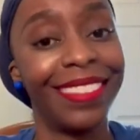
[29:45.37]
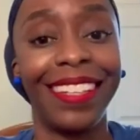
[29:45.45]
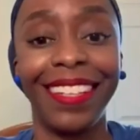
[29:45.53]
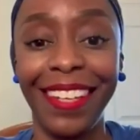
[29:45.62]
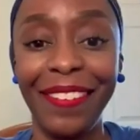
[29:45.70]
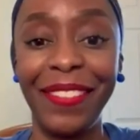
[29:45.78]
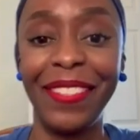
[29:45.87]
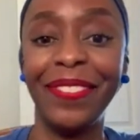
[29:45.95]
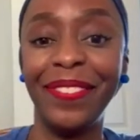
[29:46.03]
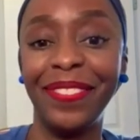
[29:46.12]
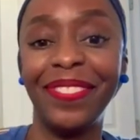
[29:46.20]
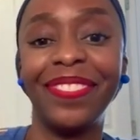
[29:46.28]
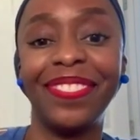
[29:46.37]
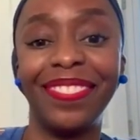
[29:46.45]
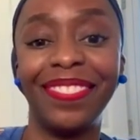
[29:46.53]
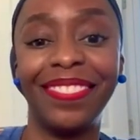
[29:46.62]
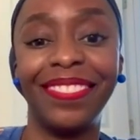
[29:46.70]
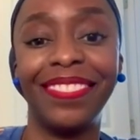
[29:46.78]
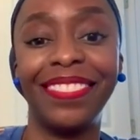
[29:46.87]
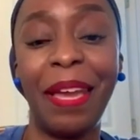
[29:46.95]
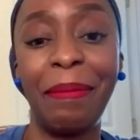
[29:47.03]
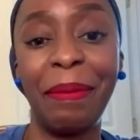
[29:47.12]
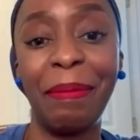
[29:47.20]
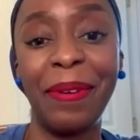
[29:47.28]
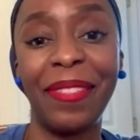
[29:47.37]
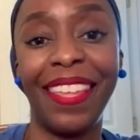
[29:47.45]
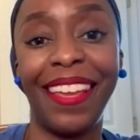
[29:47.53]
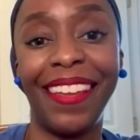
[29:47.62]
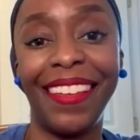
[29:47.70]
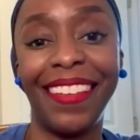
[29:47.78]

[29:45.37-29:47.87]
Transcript: Love you. Happy birthday.